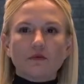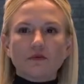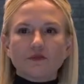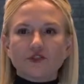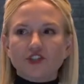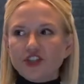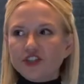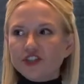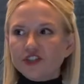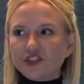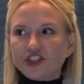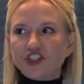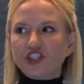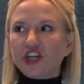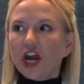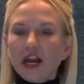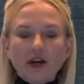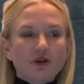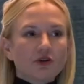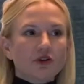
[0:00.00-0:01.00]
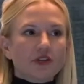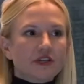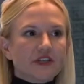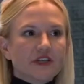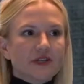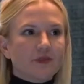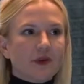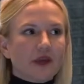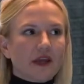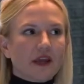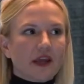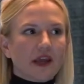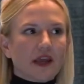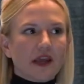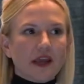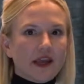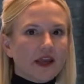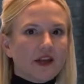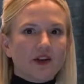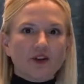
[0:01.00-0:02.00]
Just generally speaking,
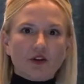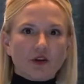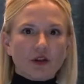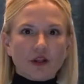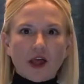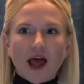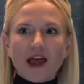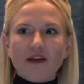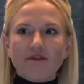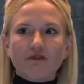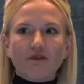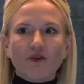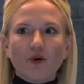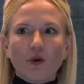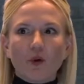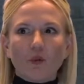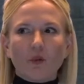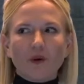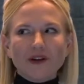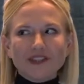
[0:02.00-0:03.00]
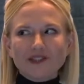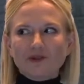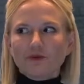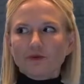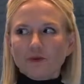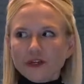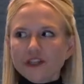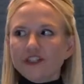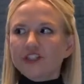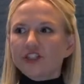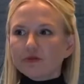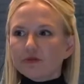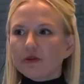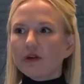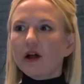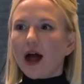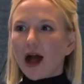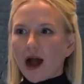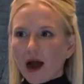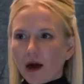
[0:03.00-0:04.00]
in your life, what's a
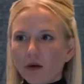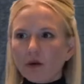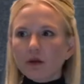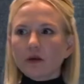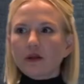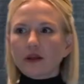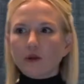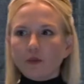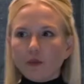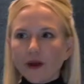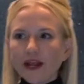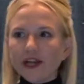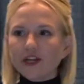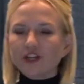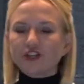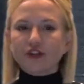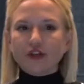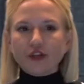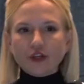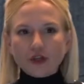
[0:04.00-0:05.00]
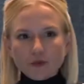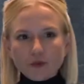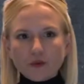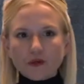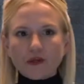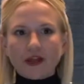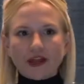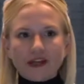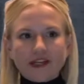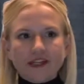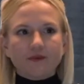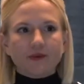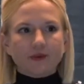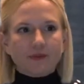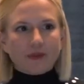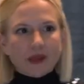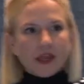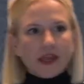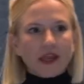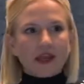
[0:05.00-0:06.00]
reasonable hourly wage that you would like to be
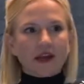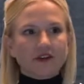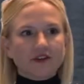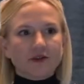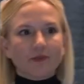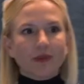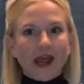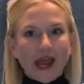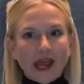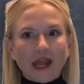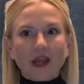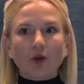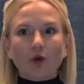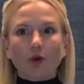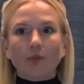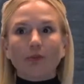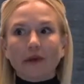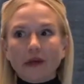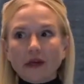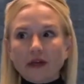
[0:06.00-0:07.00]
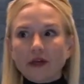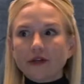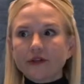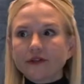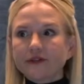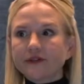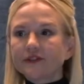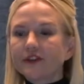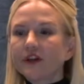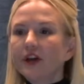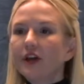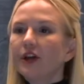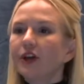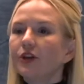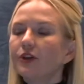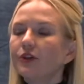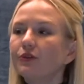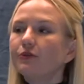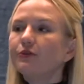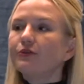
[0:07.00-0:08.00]
making to pay your bills?
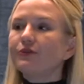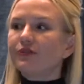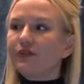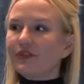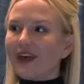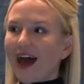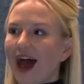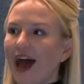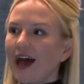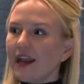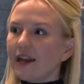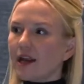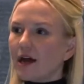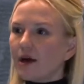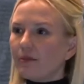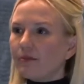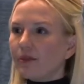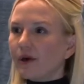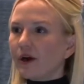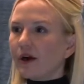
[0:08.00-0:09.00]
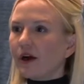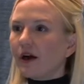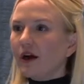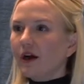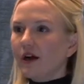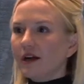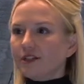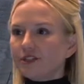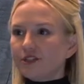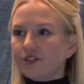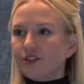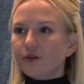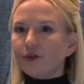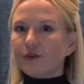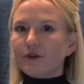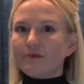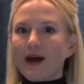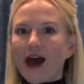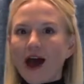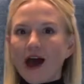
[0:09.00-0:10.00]
Use that number, do
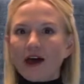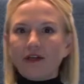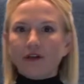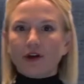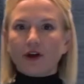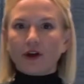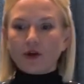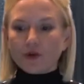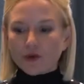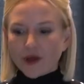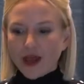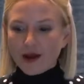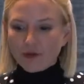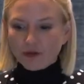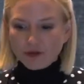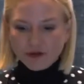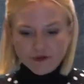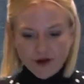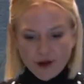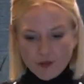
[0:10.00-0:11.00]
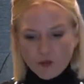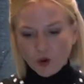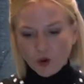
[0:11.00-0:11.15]
the math on, okay, well, if I'm